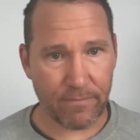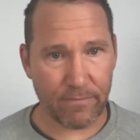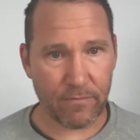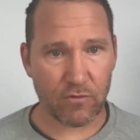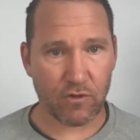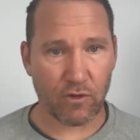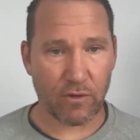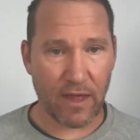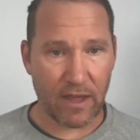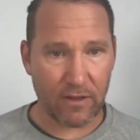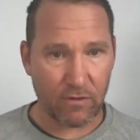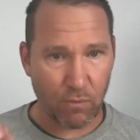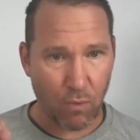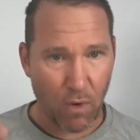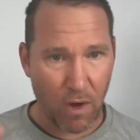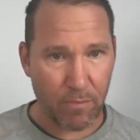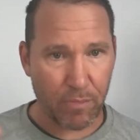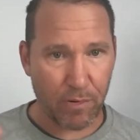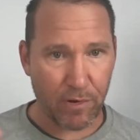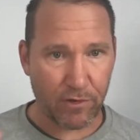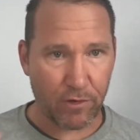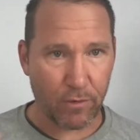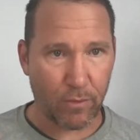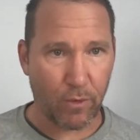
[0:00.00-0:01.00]
So that's one
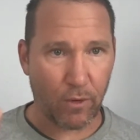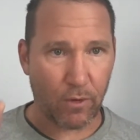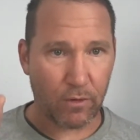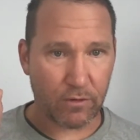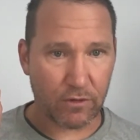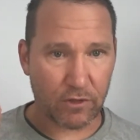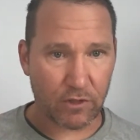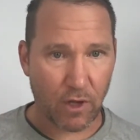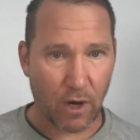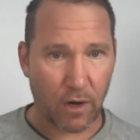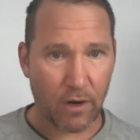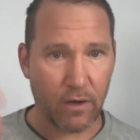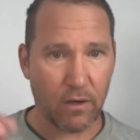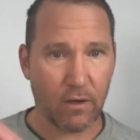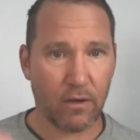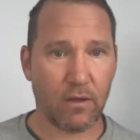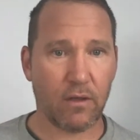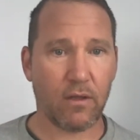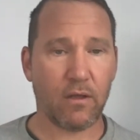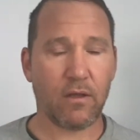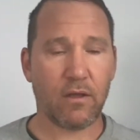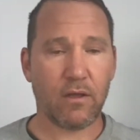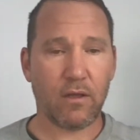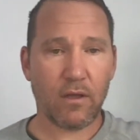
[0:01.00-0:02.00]
principle. Start
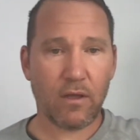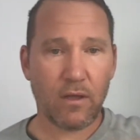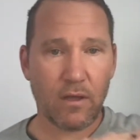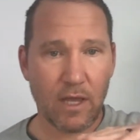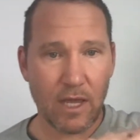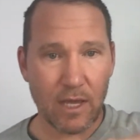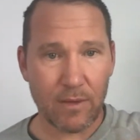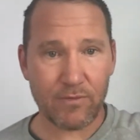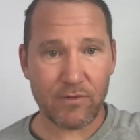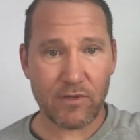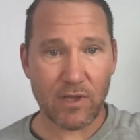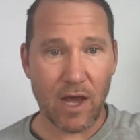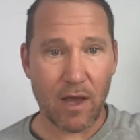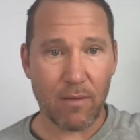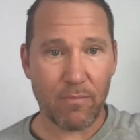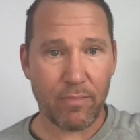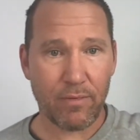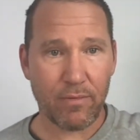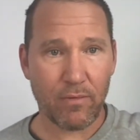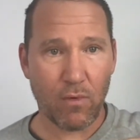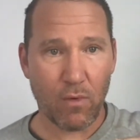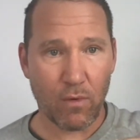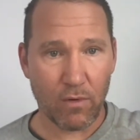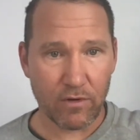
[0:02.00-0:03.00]
hips up,
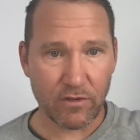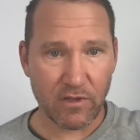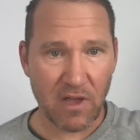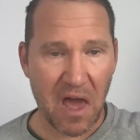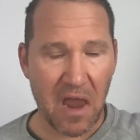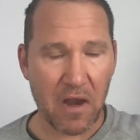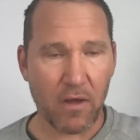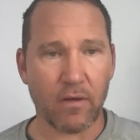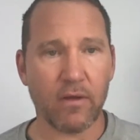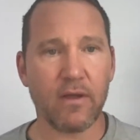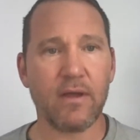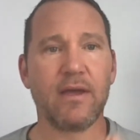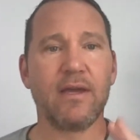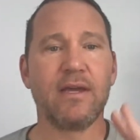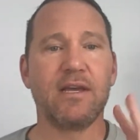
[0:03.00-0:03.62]
horizontal.